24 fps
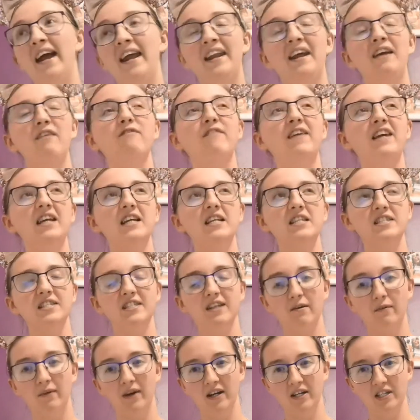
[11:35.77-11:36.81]
And I think it's
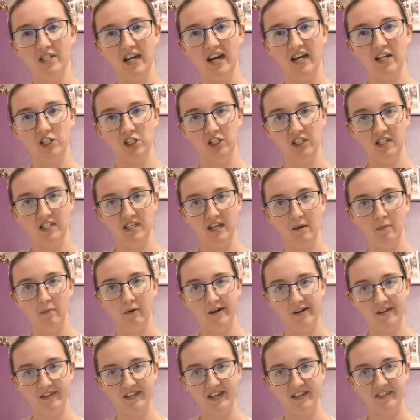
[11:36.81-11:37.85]
so nice to actually see a
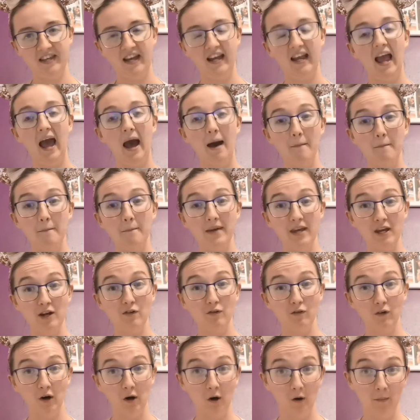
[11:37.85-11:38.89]
princess that can be a
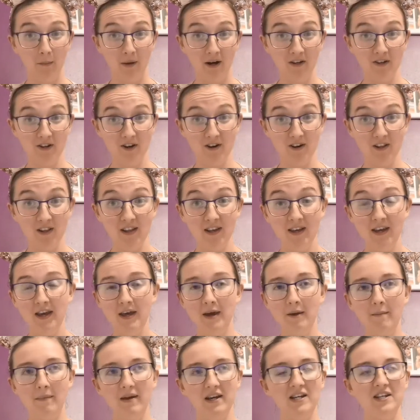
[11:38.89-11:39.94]
role model,
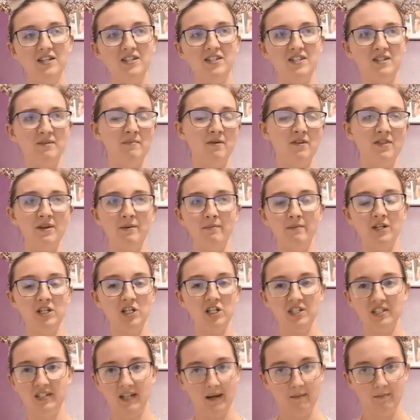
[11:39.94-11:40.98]
because some of them are
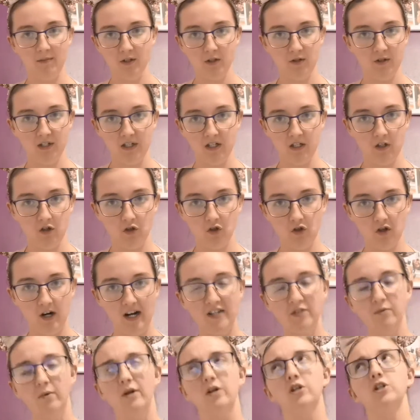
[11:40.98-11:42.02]
just damsels in
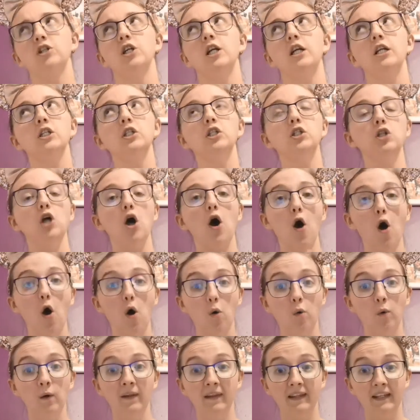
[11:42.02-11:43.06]
distress, where she's
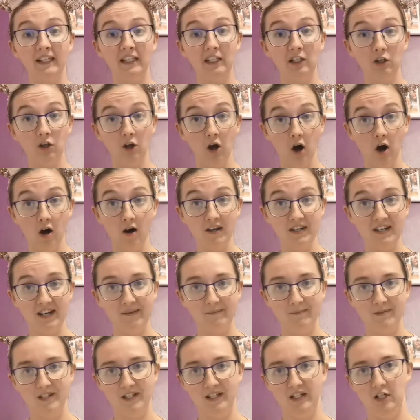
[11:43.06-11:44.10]
totally not a
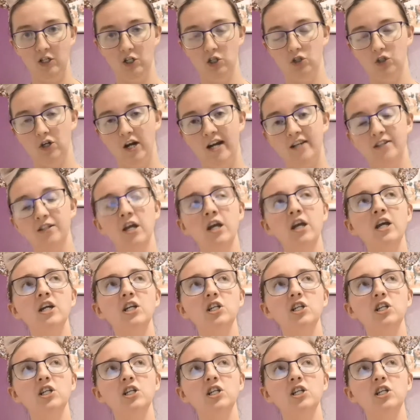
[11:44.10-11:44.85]
damsel in distress.